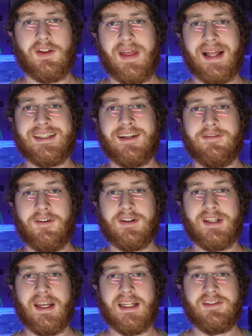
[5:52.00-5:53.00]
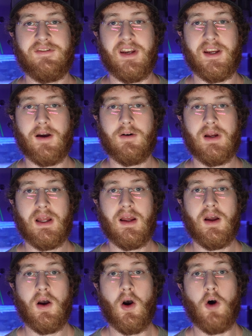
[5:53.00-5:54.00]
that's it for today's video.
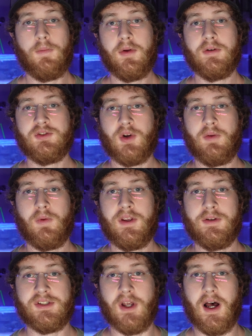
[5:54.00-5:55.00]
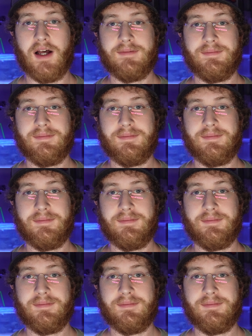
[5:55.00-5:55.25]
Hope you enjoyed what you saw.